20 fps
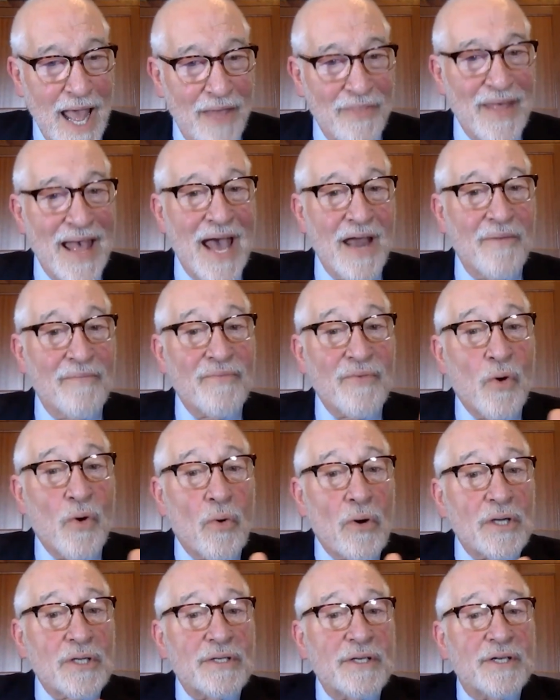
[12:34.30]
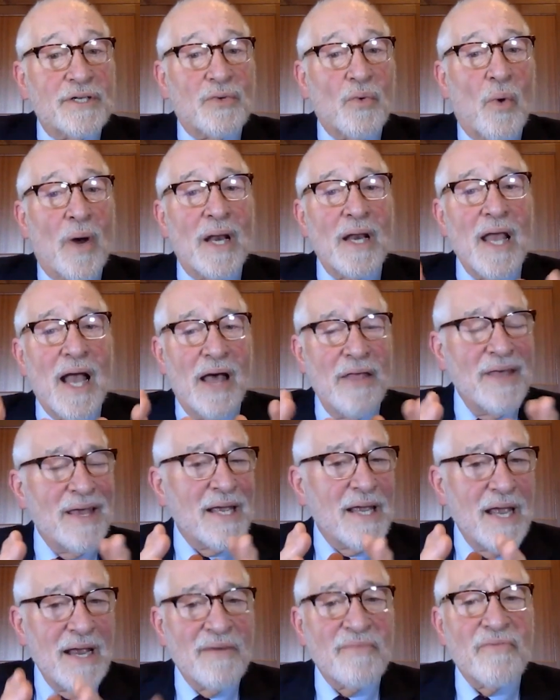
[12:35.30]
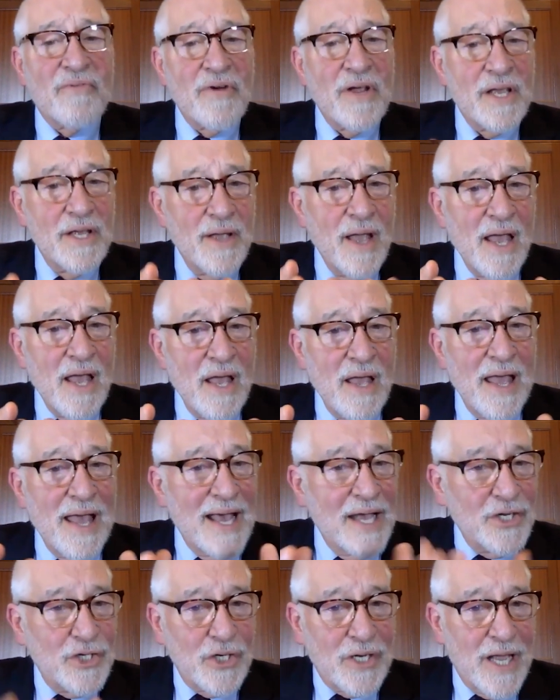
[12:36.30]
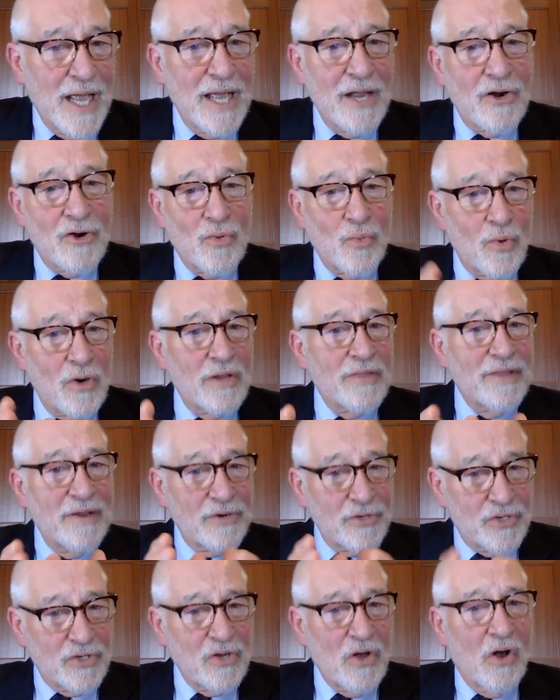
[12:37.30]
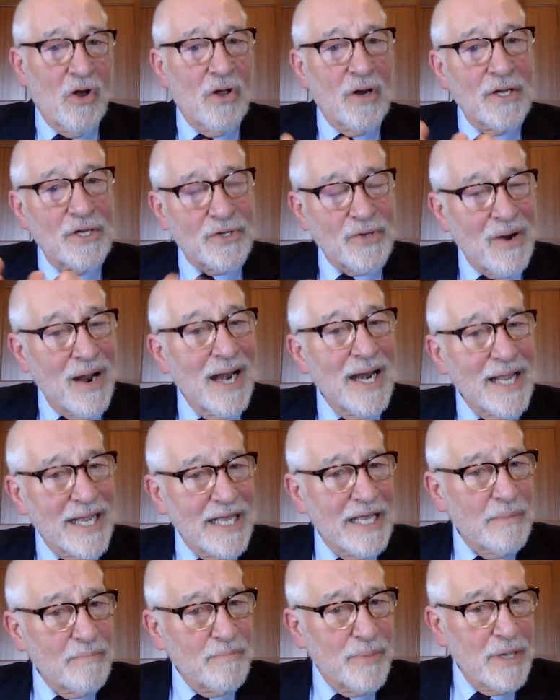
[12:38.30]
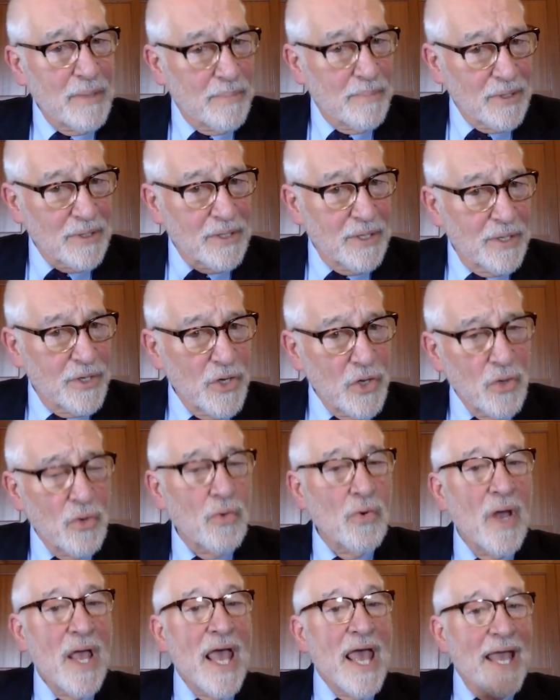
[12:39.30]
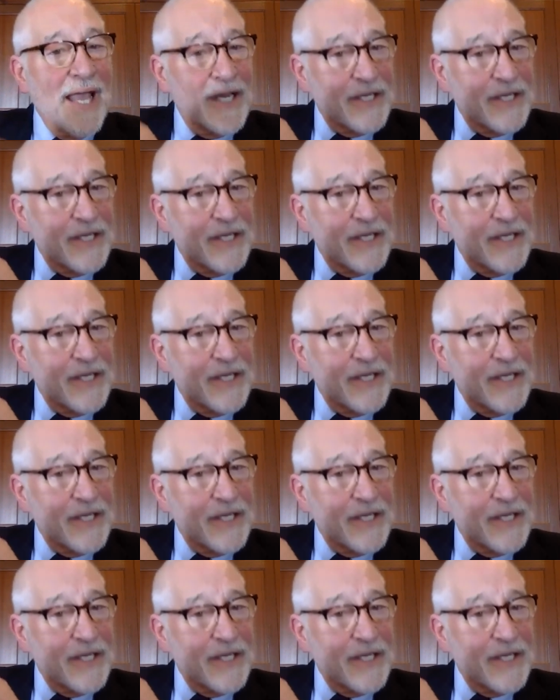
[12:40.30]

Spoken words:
And that, of course, is what I think every educator worth their salt is trying to get people to do,